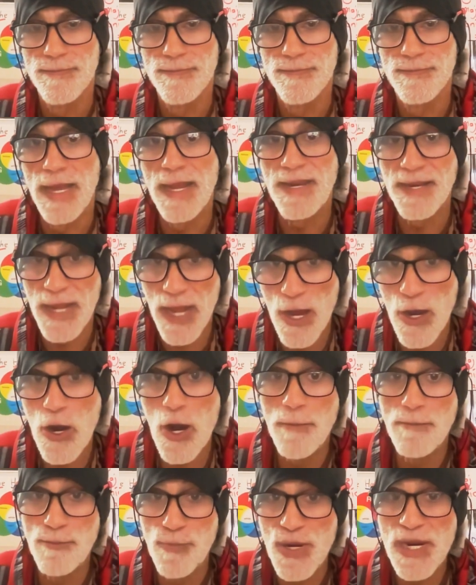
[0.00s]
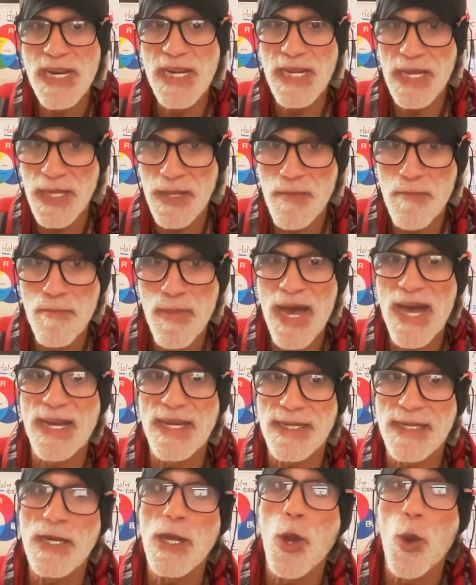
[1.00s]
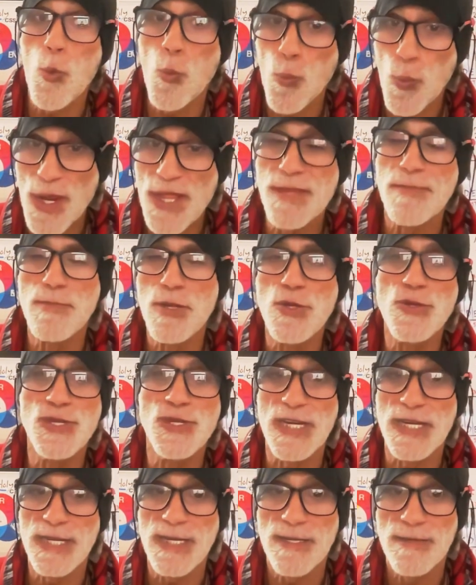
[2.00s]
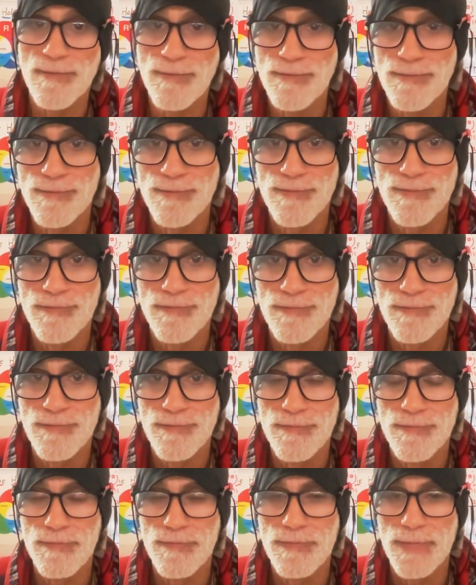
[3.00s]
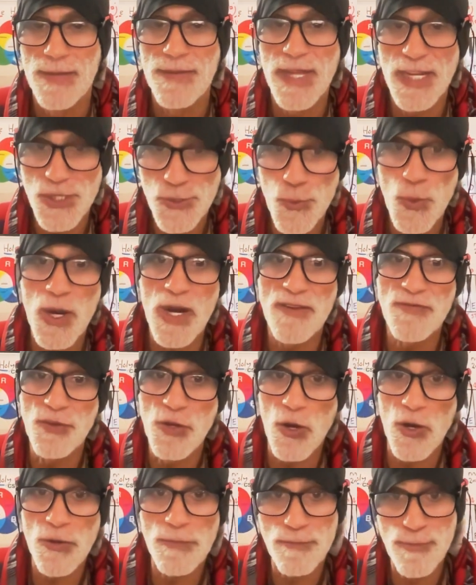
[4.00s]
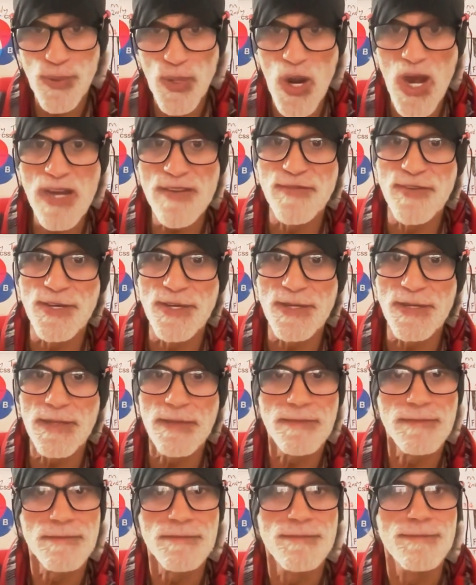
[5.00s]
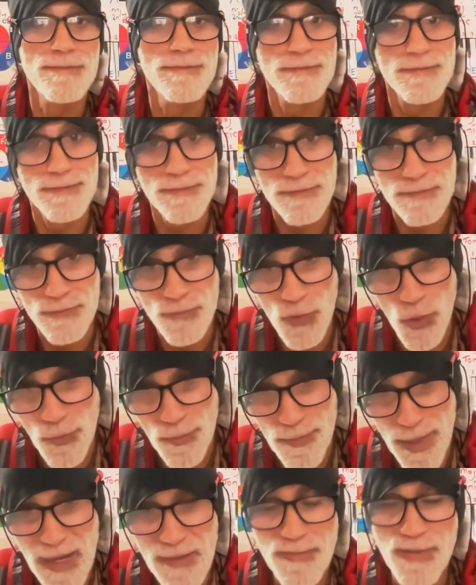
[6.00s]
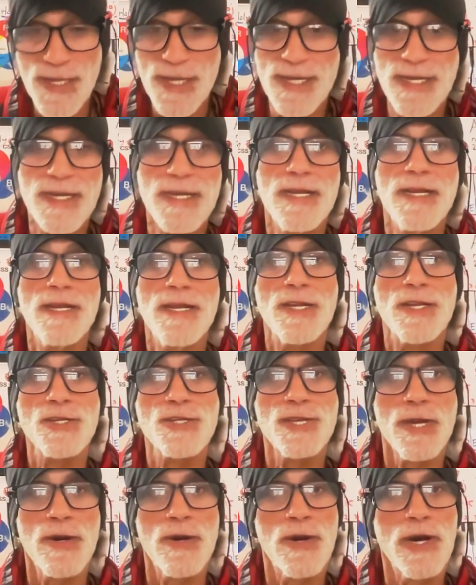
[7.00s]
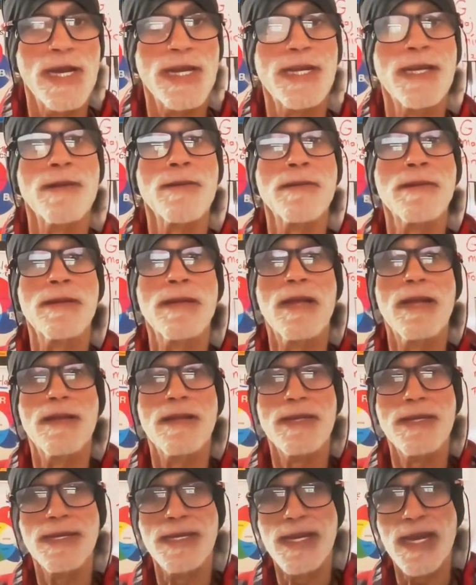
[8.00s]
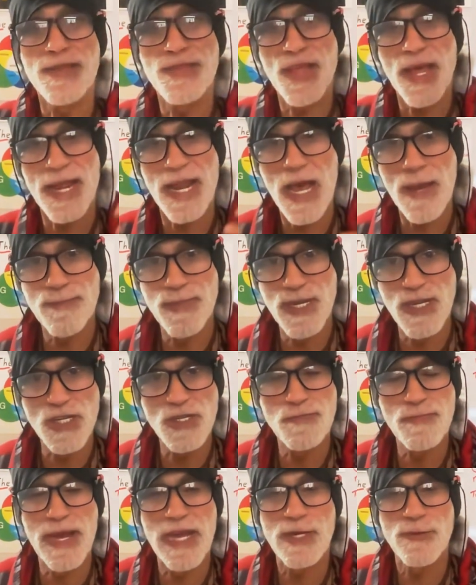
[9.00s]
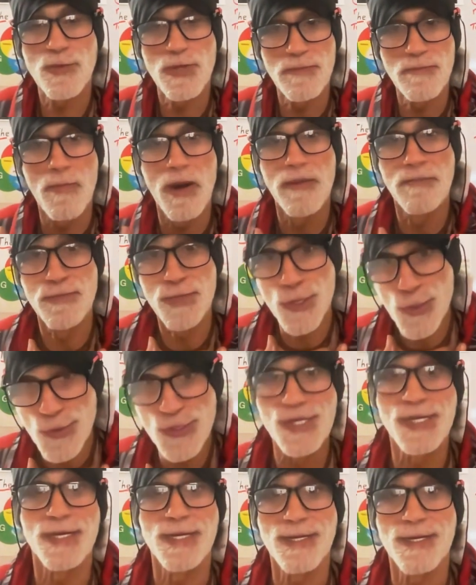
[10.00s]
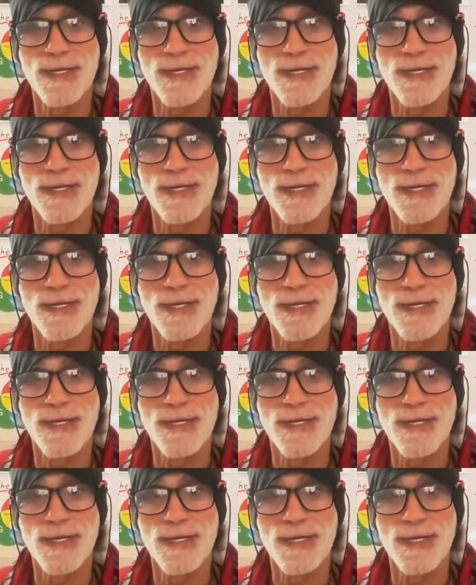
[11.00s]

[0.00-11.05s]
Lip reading: And now I'm bringing them back with music. And that's why I've gone private, not public, so I can get that happiness back with my music.